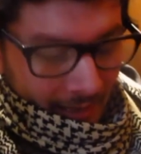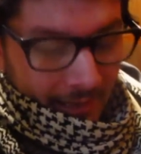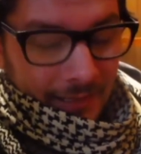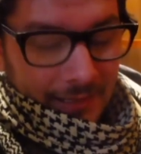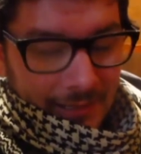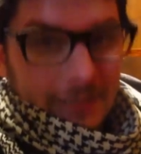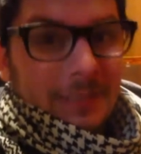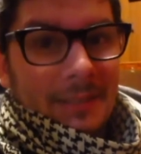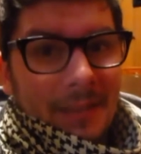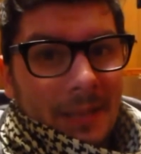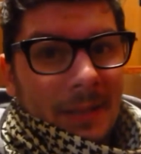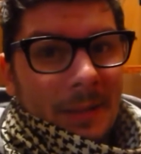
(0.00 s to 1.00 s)
And yes,
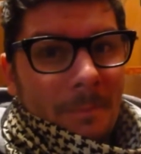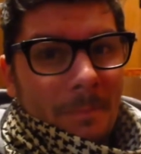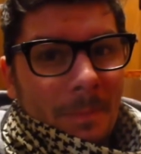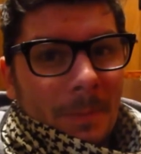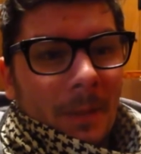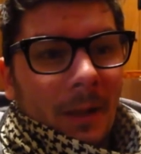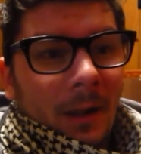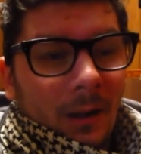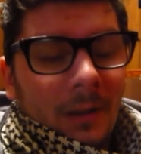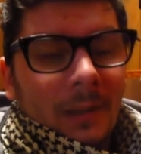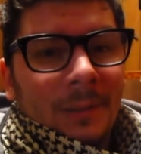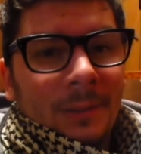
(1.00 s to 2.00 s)

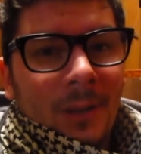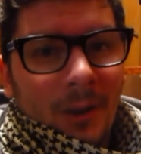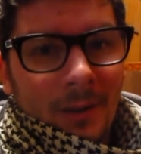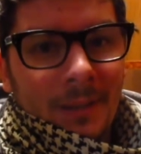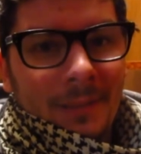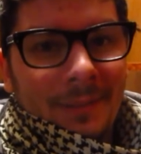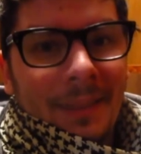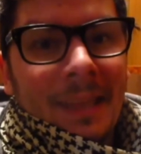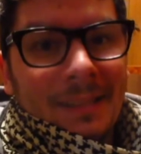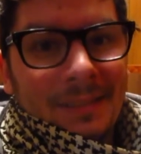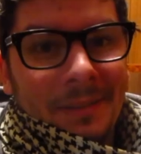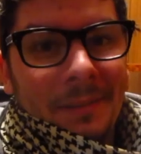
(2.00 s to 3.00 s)
our little cart has
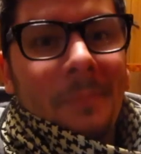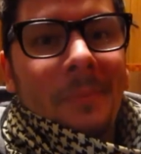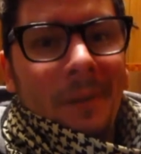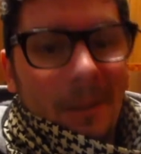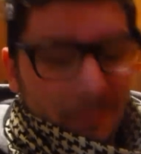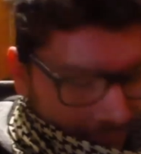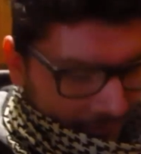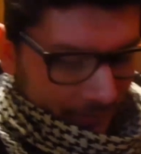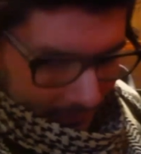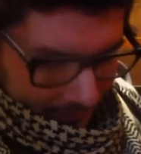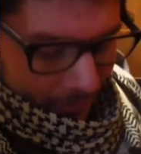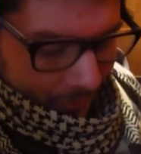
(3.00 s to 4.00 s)
had some problems
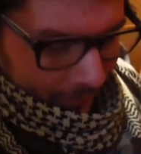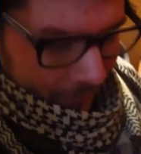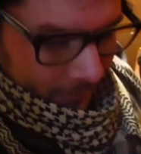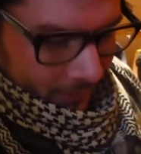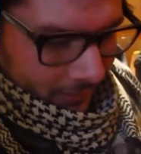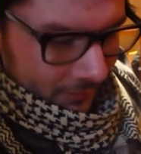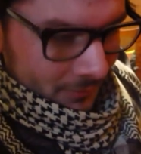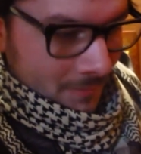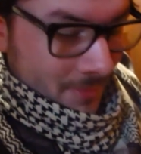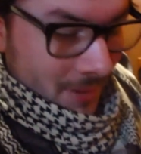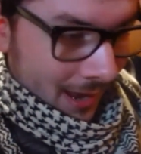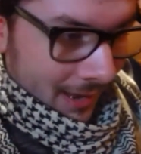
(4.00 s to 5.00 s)
this morning because,
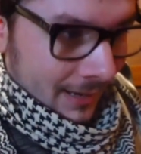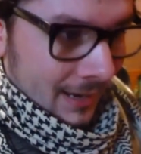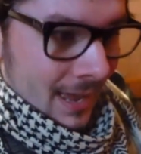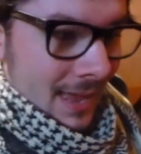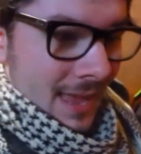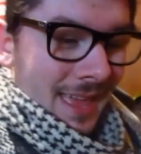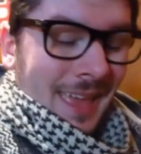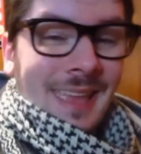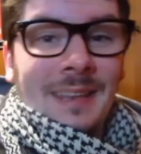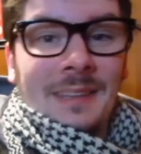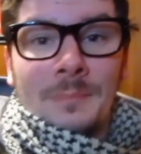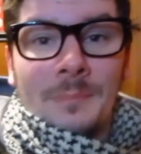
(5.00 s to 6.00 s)
man, it
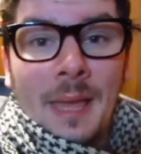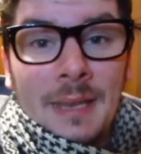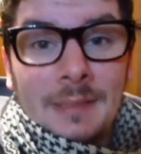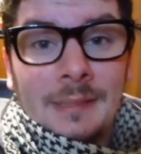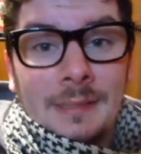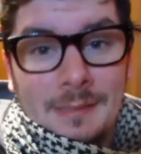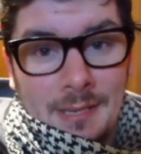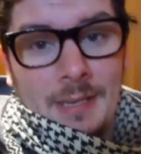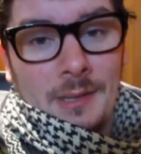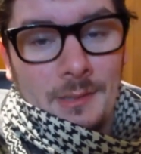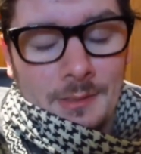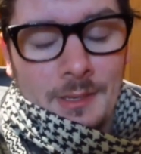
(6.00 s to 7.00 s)
is minus 10
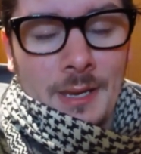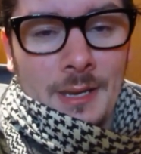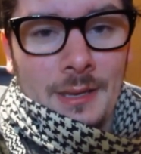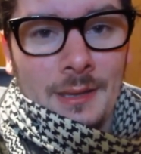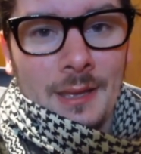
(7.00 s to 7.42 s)
outside.